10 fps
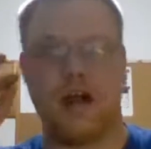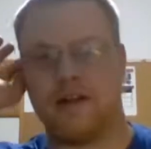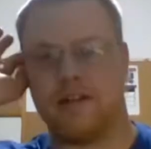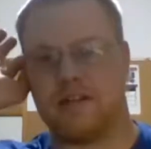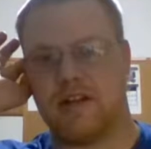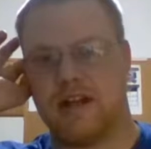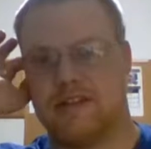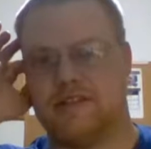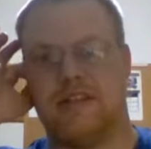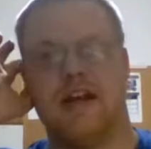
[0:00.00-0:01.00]
because like I
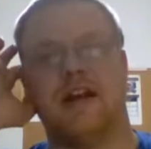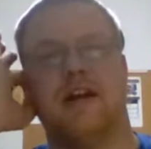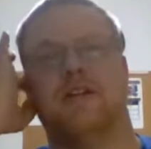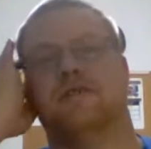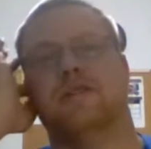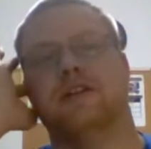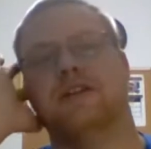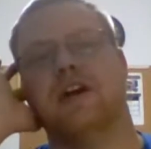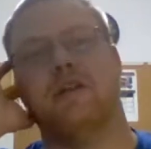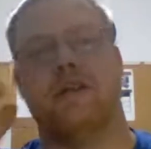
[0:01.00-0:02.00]
said, I really
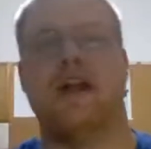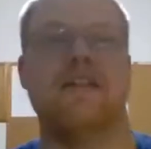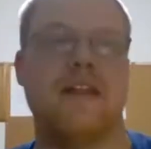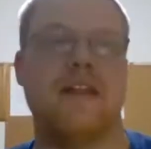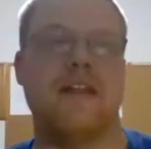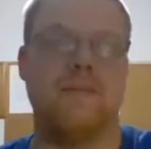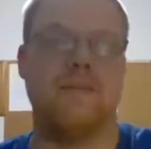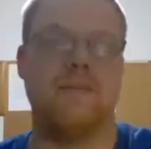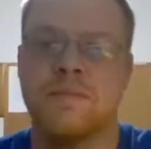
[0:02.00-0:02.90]
don't need that.